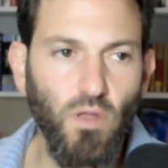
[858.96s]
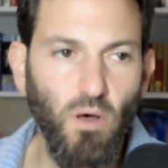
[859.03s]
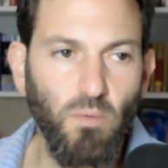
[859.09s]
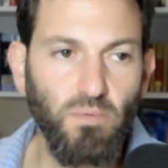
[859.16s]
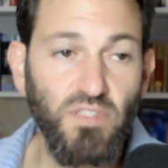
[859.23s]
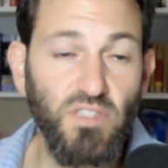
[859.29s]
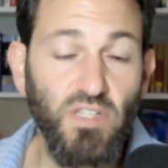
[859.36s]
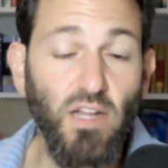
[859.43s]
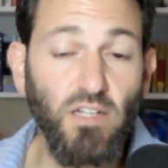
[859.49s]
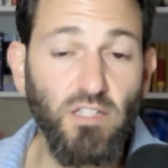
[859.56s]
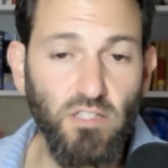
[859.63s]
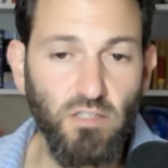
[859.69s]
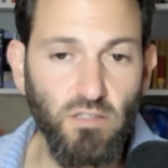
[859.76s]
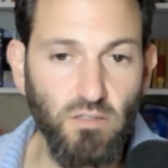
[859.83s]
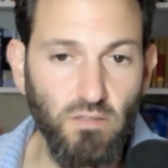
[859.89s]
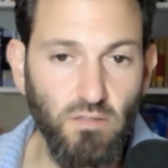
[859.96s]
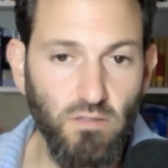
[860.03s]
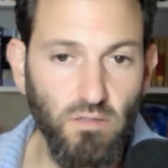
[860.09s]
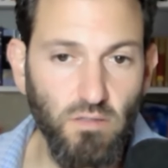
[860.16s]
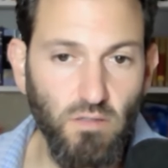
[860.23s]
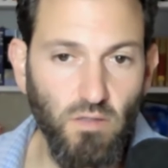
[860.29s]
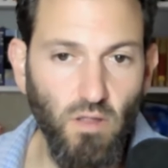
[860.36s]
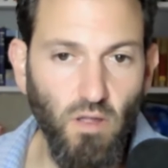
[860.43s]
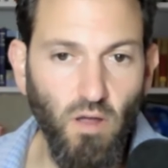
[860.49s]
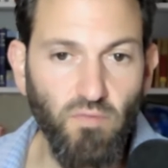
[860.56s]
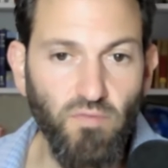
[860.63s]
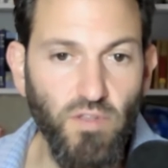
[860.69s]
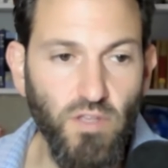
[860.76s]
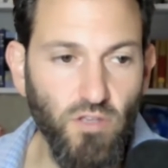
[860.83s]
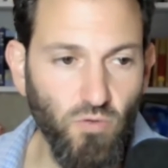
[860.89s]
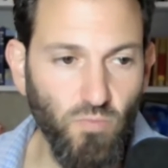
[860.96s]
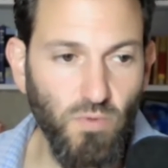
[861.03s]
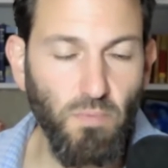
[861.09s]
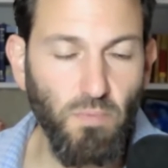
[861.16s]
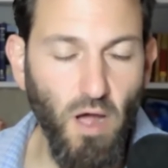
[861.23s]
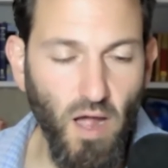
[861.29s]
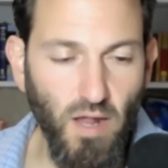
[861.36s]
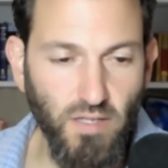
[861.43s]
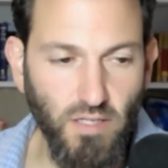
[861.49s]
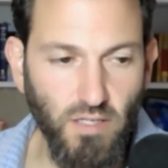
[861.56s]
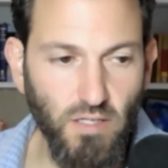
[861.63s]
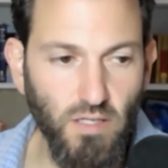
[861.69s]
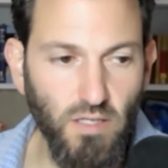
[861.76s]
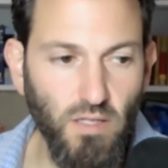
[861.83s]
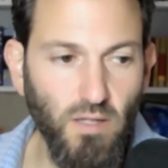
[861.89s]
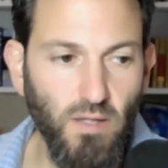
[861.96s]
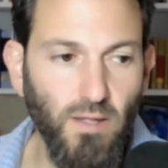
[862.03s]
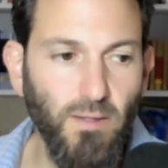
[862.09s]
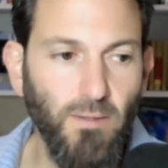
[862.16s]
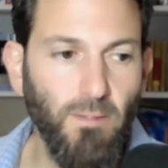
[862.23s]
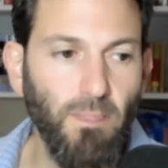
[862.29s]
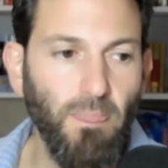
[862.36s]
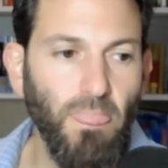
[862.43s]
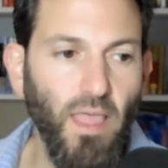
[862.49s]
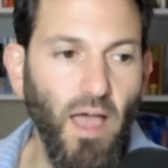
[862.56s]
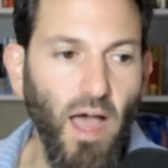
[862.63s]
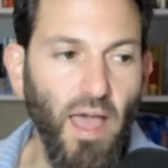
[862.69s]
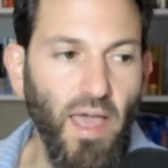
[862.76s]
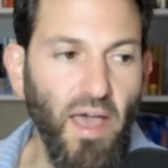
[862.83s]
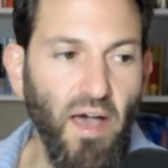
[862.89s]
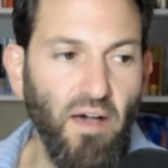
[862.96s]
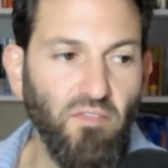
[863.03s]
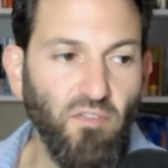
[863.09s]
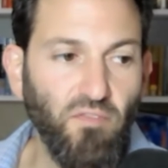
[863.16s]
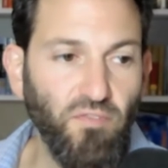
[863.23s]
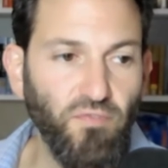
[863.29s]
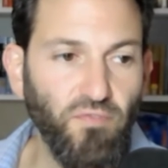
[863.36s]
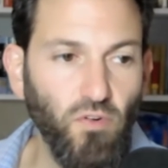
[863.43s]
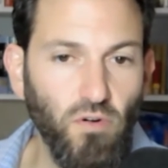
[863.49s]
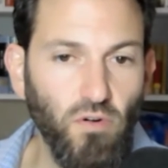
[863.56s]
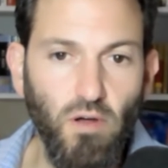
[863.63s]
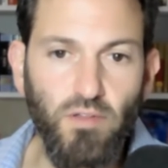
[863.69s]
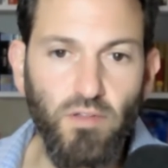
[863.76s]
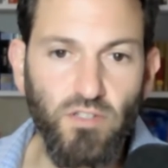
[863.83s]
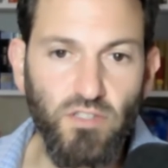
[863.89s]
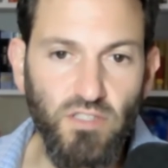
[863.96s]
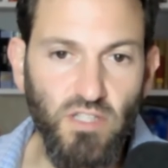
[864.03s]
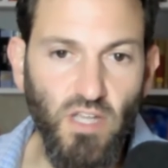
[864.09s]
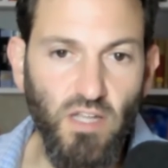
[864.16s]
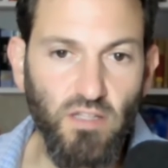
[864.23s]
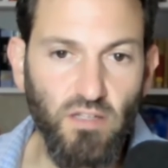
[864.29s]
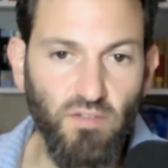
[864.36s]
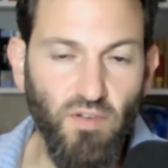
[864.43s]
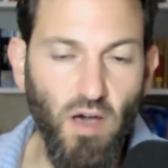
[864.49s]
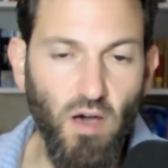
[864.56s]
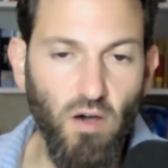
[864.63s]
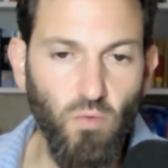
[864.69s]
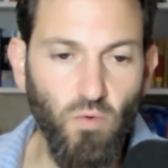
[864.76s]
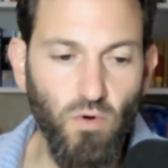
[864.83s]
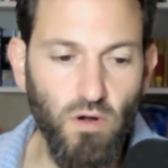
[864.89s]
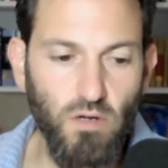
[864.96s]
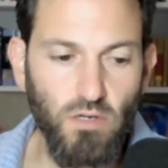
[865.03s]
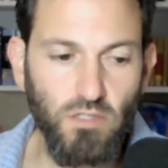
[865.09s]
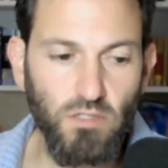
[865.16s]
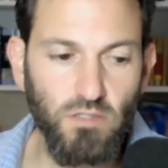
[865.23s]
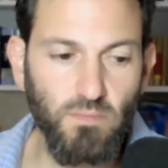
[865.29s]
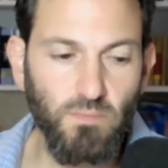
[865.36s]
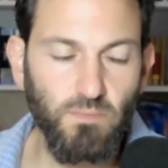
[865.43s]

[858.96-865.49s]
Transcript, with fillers: obsession of the human body, I have a full understanding of how it works.